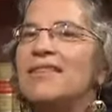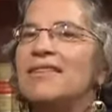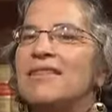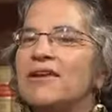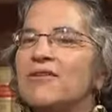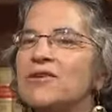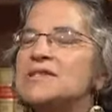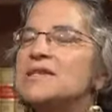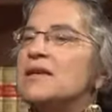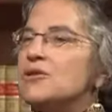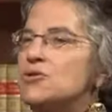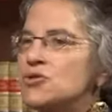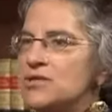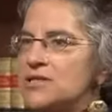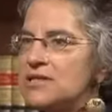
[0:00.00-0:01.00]
There is an
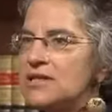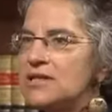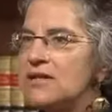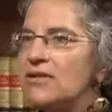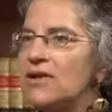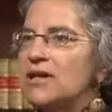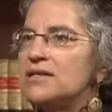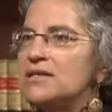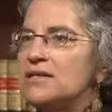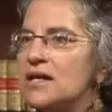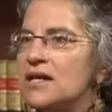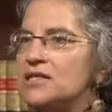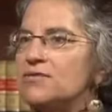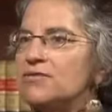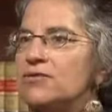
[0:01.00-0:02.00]
interest in the United
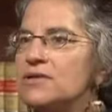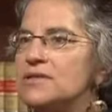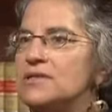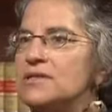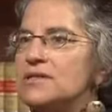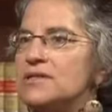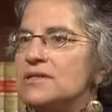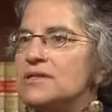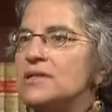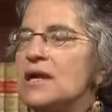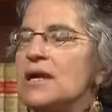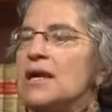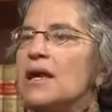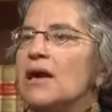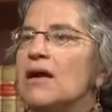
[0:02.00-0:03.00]
States, for instance,
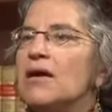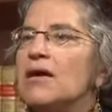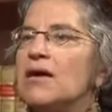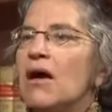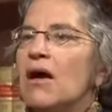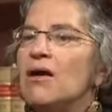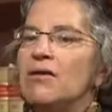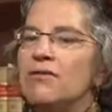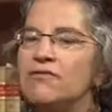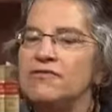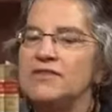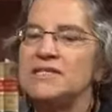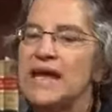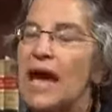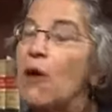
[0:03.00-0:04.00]

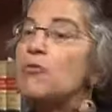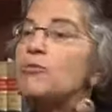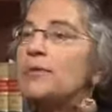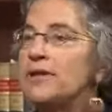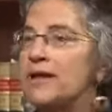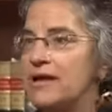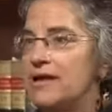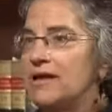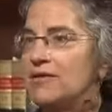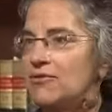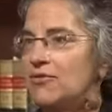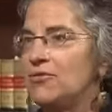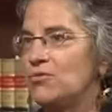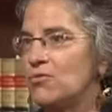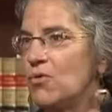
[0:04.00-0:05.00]
of downplaying
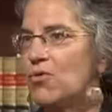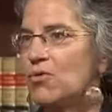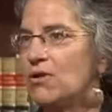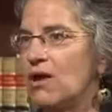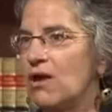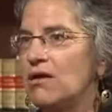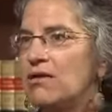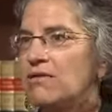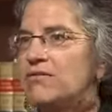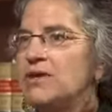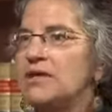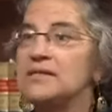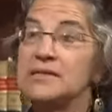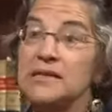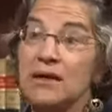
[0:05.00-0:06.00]
the role of
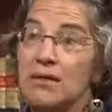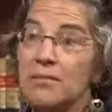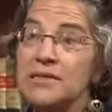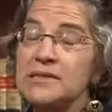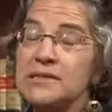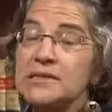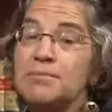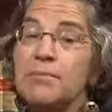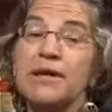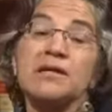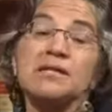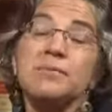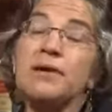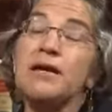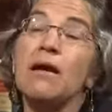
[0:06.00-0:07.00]
the Islamists, but
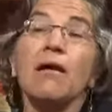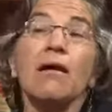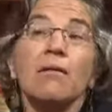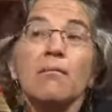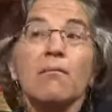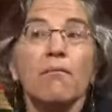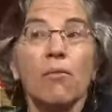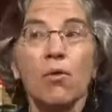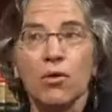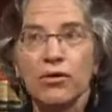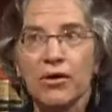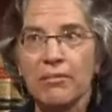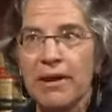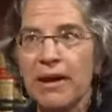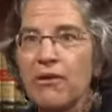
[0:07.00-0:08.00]
it's become
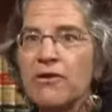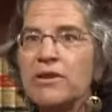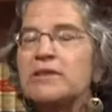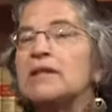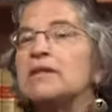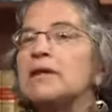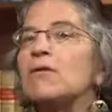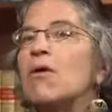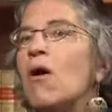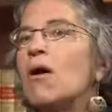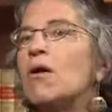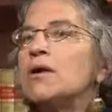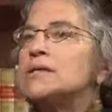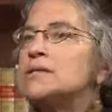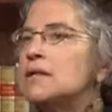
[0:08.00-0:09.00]
more apparent that there
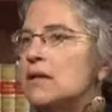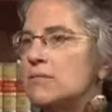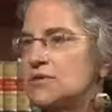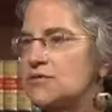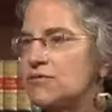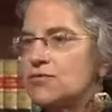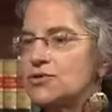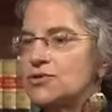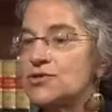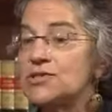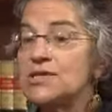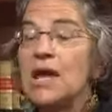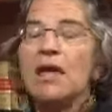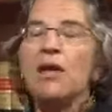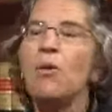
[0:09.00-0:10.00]
are Islamist
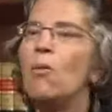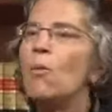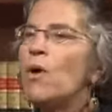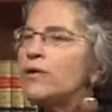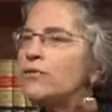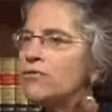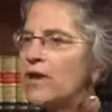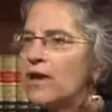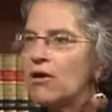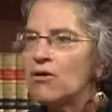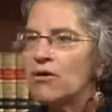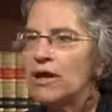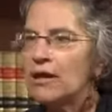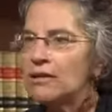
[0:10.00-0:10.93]
forces. Whether they are